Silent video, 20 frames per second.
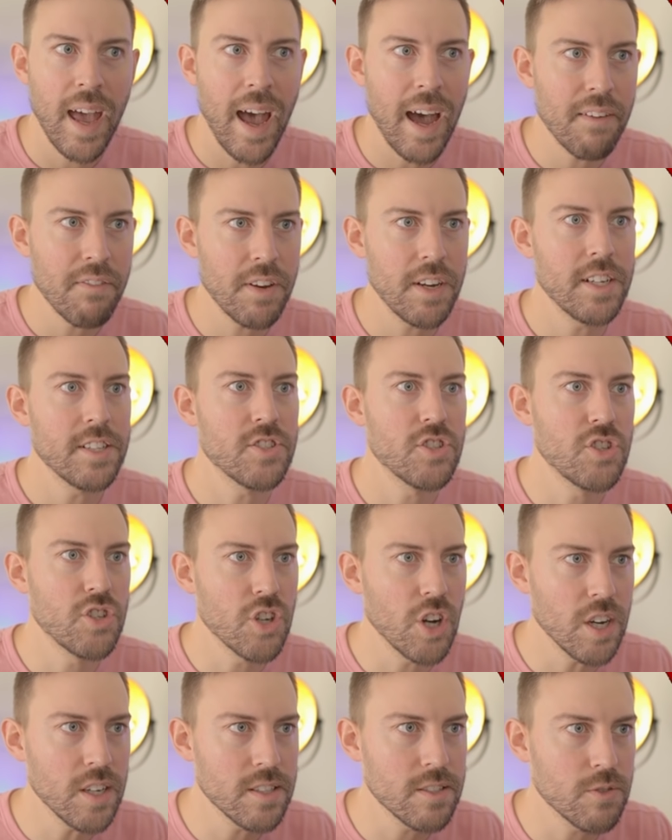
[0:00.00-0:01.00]
Having it
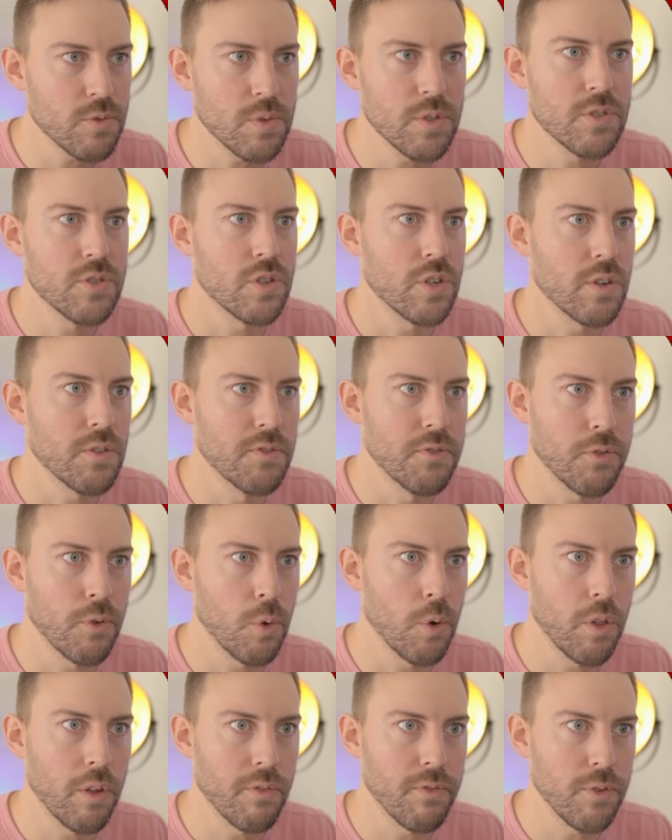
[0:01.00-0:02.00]
just reserved
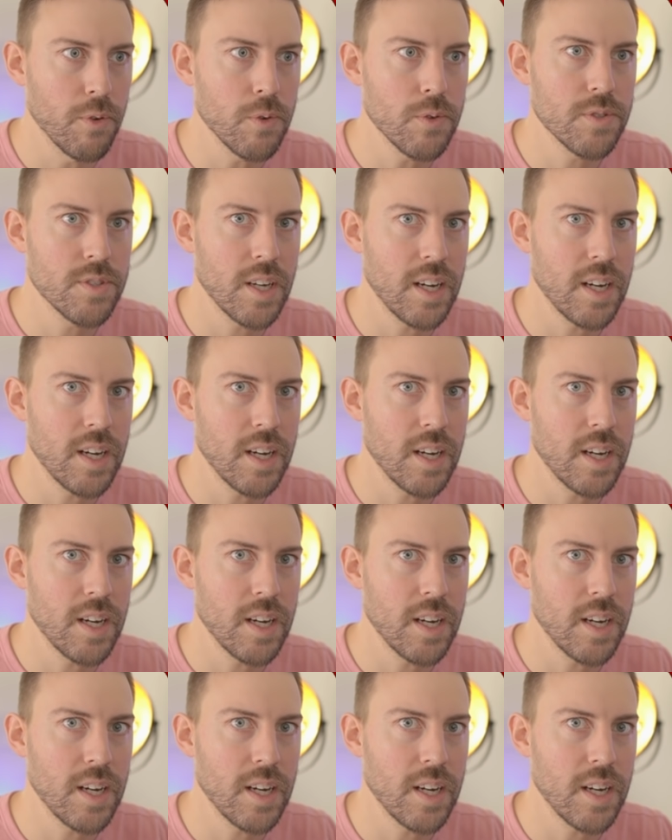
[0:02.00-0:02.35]
for the full